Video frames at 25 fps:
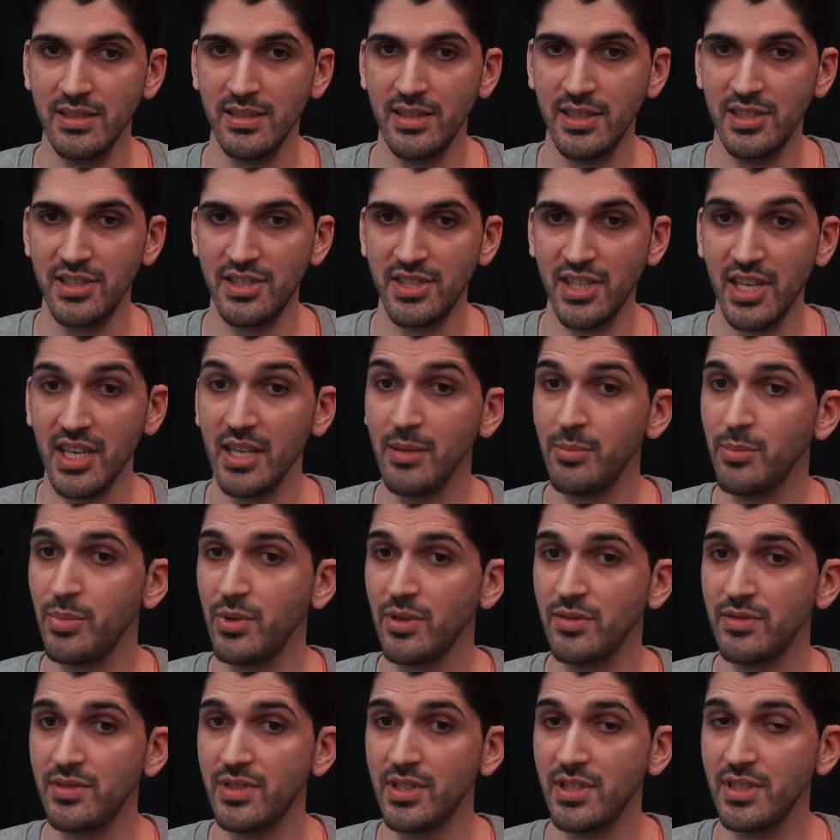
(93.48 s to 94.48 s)
The Shape
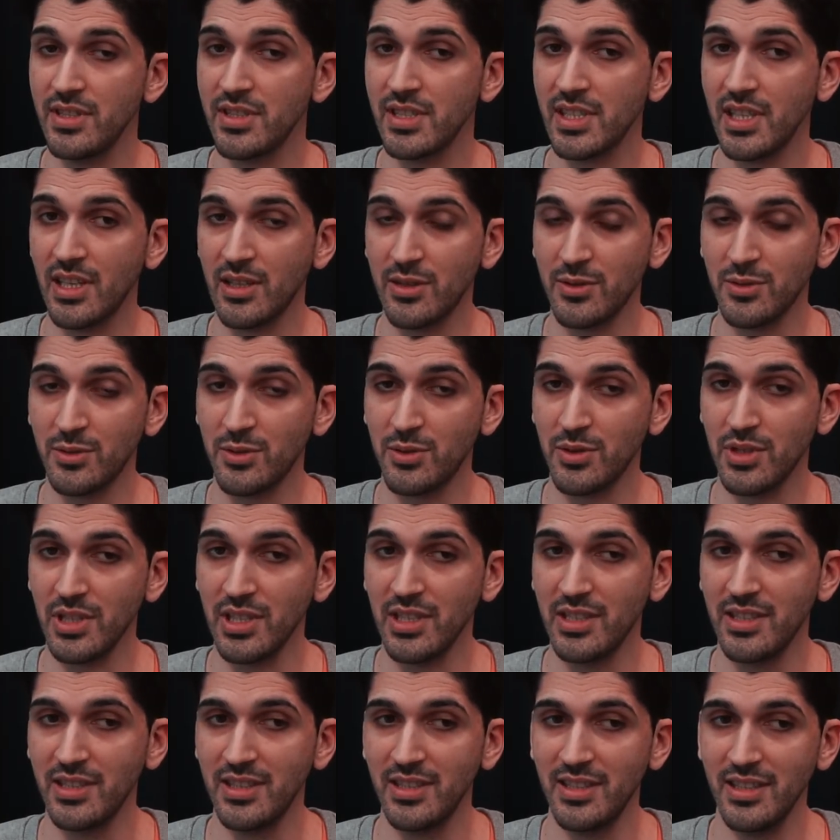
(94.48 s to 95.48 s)
of This
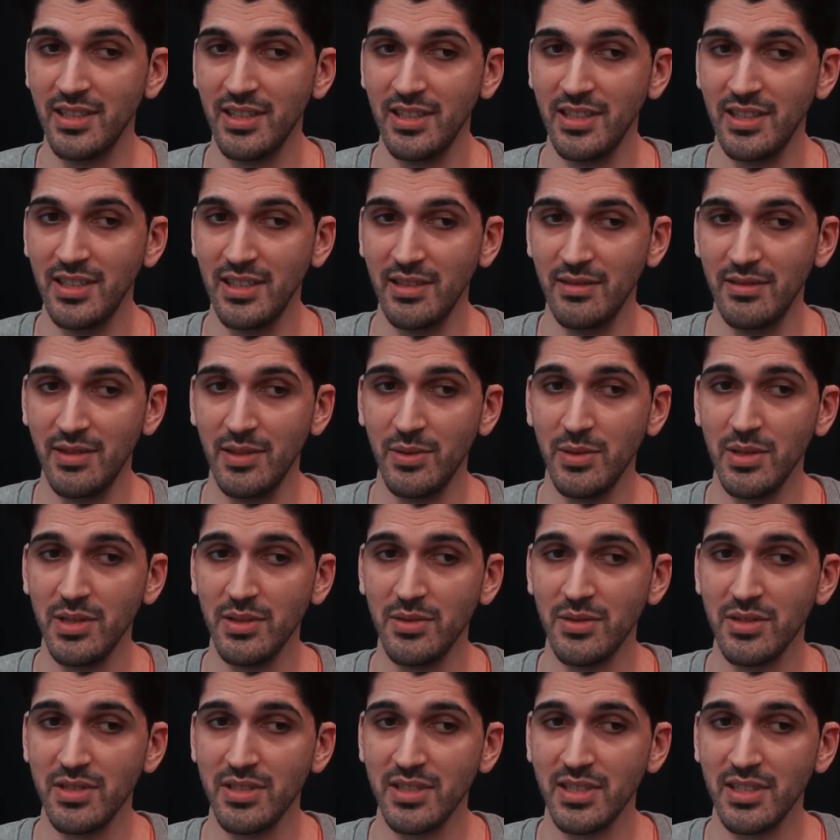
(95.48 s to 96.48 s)
Country. A very
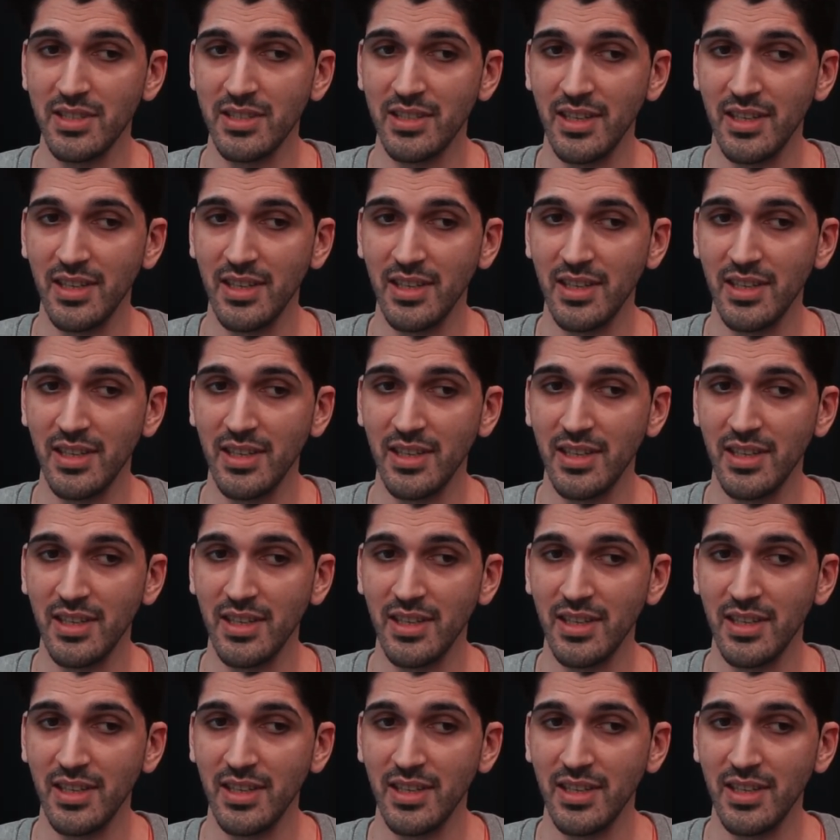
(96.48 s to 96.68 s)
interesting